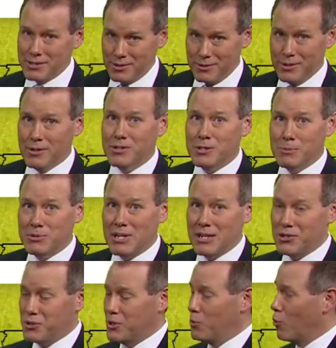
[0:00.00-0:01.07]
so you're
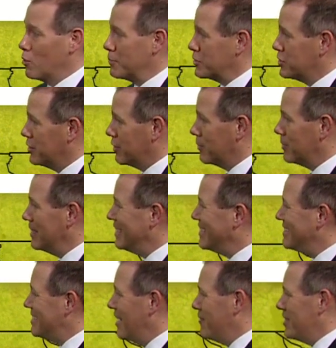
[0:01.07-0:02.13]
substantially warmer too.
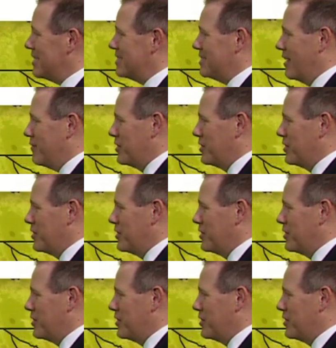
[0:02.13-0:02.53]
77